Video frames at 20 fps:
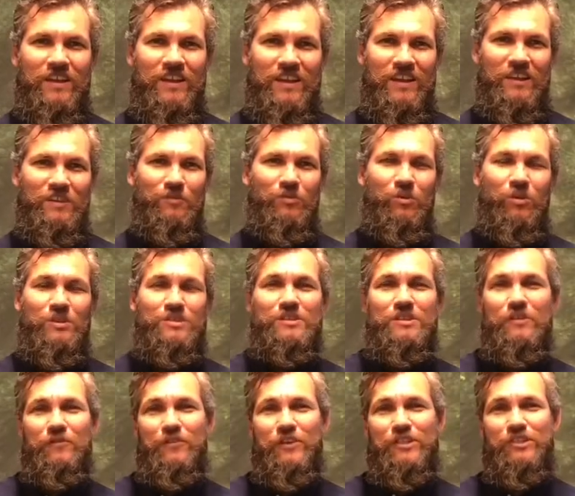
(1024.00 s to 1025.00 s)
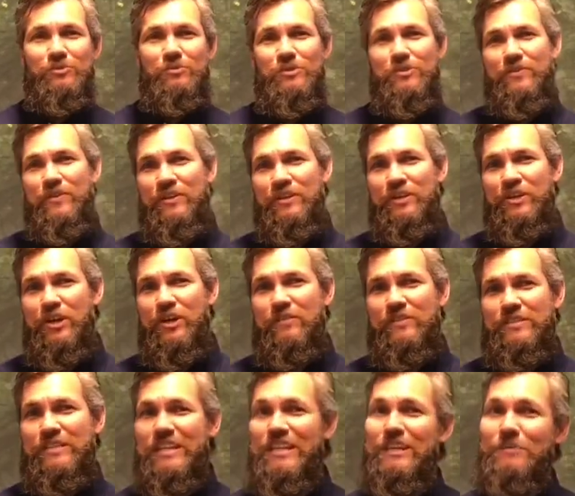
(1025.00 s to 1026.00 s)
And of course, the official was very
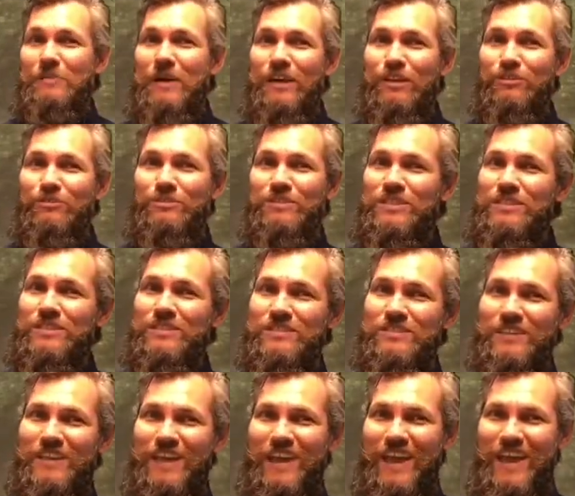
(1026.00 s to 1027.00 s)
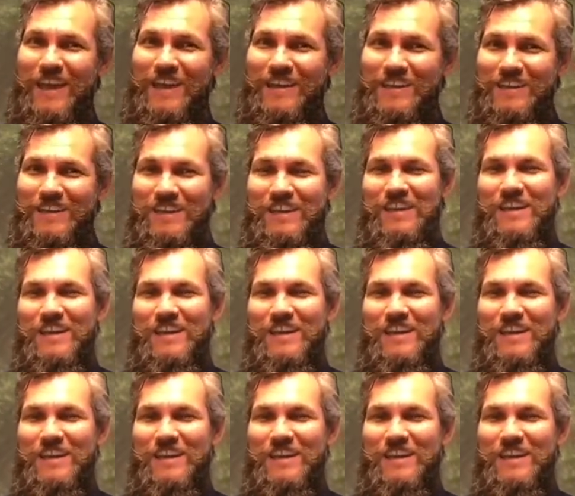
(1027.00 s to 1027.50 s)
nervous that he might lose his head.